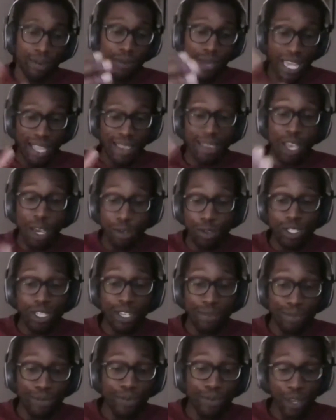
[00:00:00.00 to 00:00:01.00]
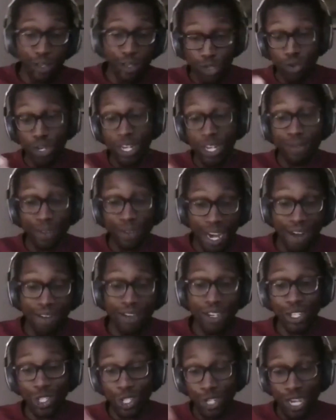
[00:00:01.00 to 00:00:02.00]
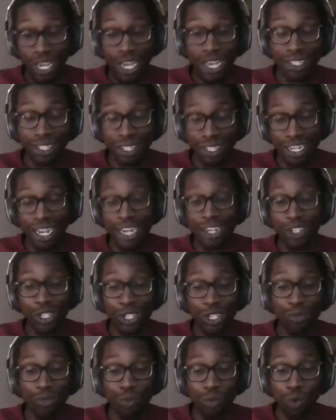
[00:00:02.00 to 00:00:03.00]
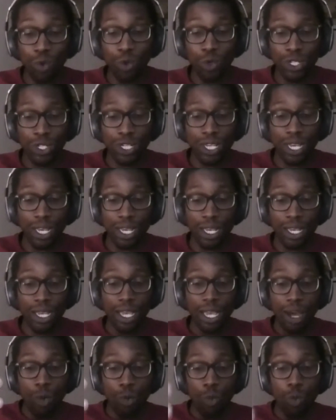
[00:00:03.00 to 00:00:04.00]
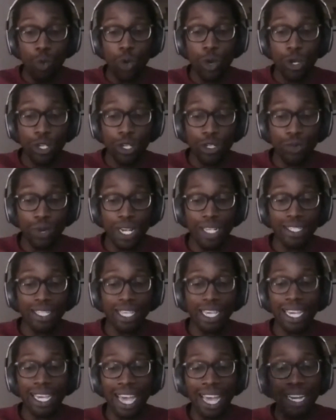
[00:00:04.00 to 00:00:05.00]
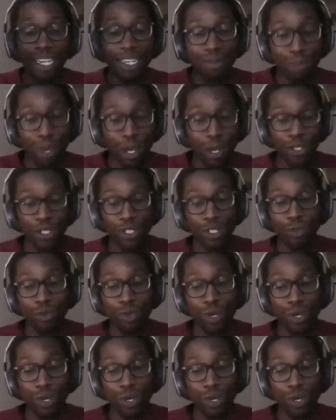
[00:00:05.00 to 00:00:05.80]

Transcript: in those three different areas, geohazards, energy, and water, work as well as they can in parts of the